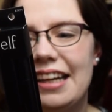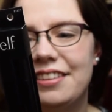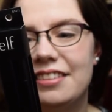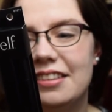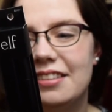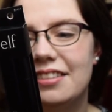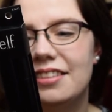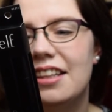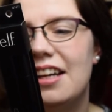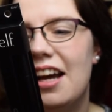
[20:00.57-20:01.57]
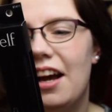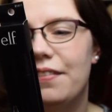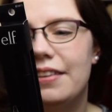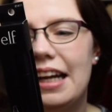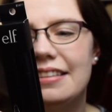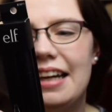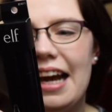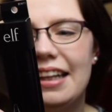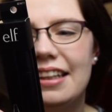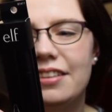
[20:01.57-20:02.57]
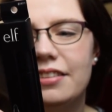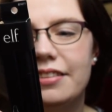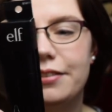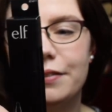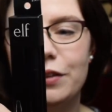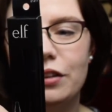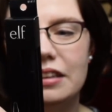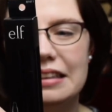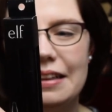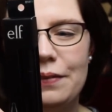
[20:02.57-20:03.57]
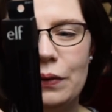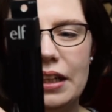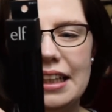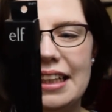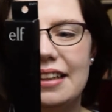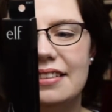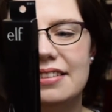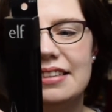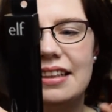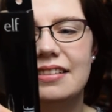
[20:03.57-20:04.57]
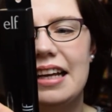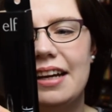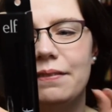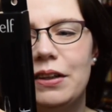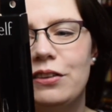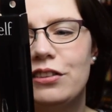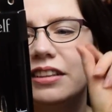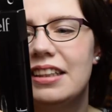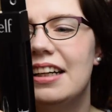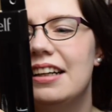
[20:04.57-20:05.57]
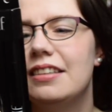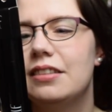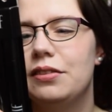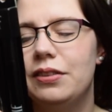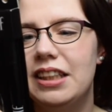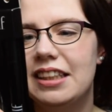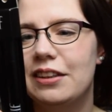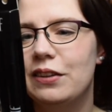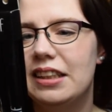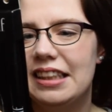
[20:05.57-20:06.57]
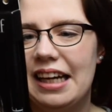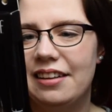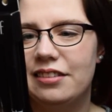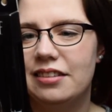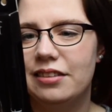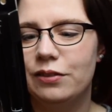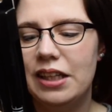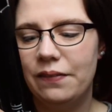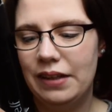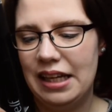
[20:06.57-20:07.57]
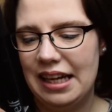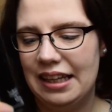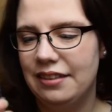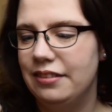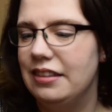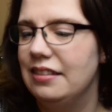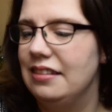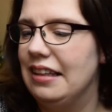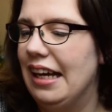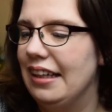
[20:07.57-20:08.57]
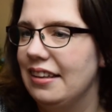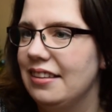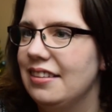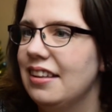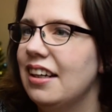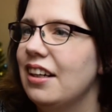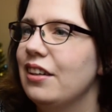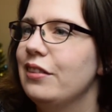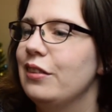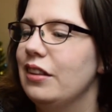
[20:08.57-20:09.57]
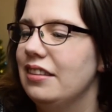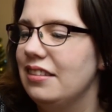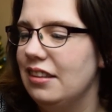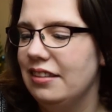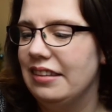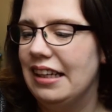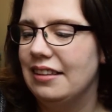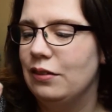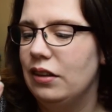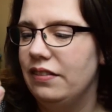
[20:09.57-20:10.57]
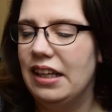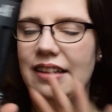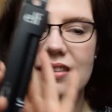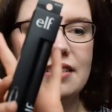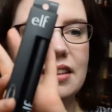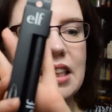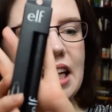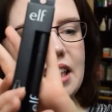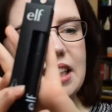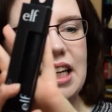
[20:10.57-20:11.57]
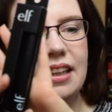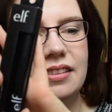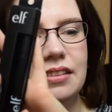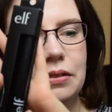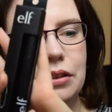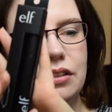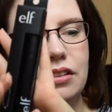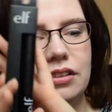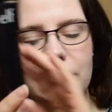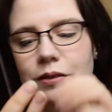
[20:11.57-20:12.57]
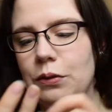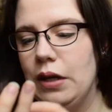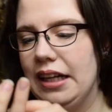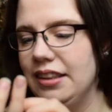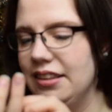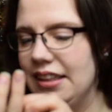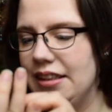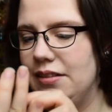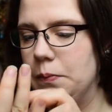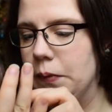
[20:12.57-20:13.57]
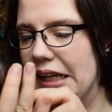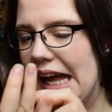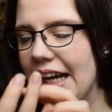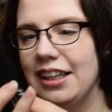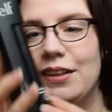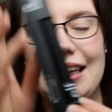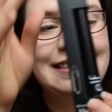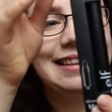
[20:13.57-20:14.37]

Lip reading: lashes. Apply to eyelashes from root to tip, working in a zigzag motion to fully coat the lashes. Reapply if desired. So this looks like it's one of that slightly nicer ones as well. It's black, you get